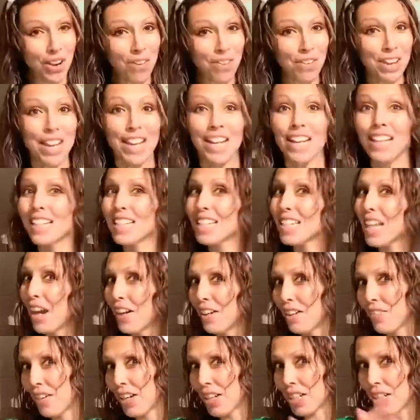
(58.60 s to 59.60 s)
It's time to
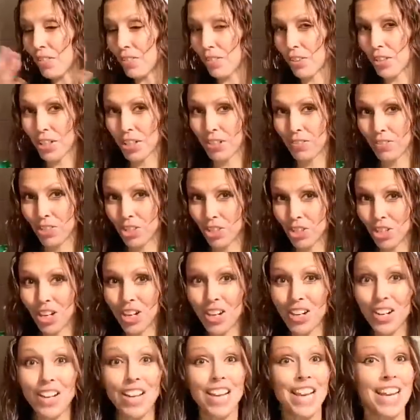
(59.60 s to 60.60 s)
bring some Christmas cheer.
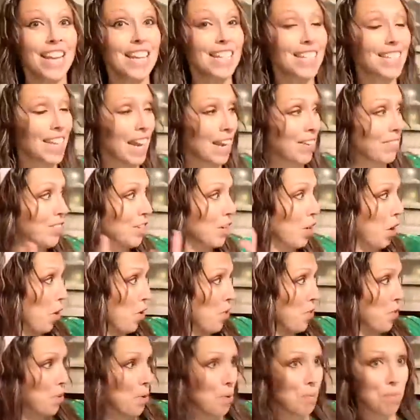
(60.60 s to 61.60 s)
It's time to go
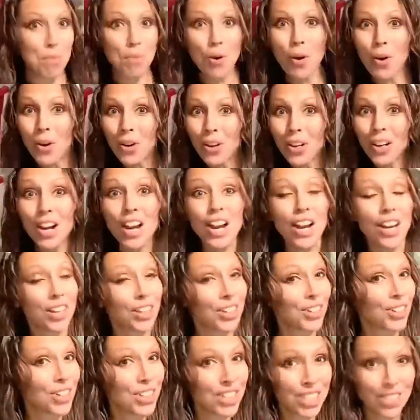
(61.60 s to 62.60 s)
through more
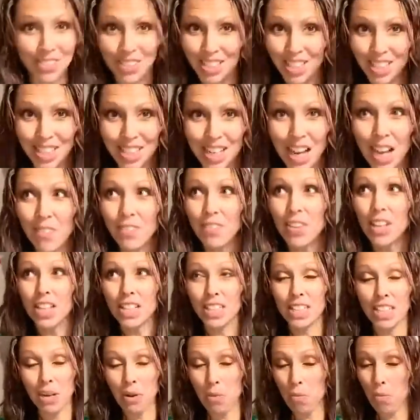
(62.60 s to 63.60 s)
Christmas stuff, see
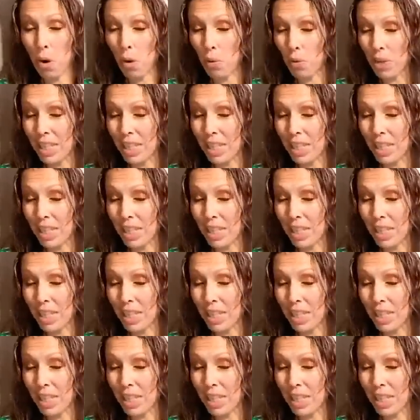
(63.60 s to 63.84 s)
what we can